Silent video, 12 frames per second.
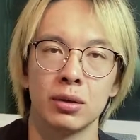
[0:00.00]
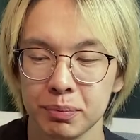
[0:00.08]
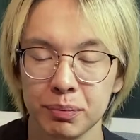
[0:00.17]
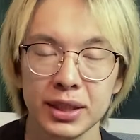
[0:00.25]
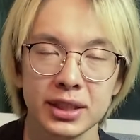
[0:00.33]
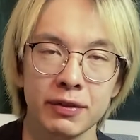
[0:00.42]

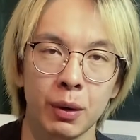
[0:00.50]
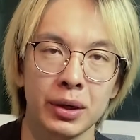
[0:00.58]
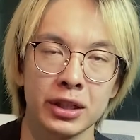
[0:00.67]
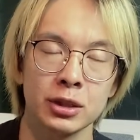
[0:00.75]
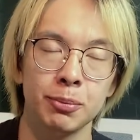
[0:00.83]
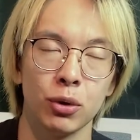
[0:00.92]
Plus, if I want to
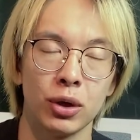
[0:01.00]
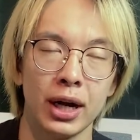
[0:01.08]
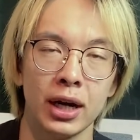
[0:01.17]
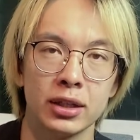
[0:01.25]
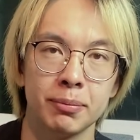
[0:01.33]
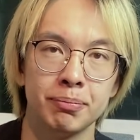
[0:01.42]
explore
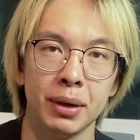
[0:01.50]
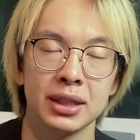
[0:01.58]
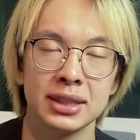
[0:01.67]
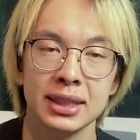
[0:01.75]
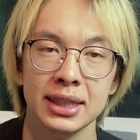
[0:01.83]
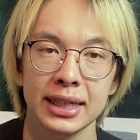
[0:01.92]
other
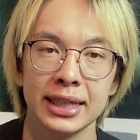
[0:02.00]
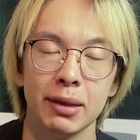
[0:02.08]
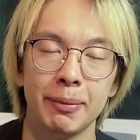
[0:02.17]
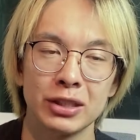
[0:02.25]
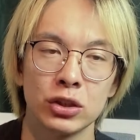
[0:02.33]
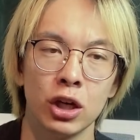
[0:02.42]
bugs in the
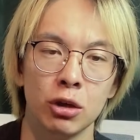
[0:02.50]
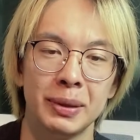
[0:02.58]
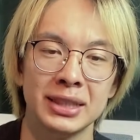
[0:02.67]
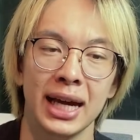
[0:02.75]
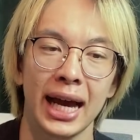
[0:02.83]
Bazel codebase,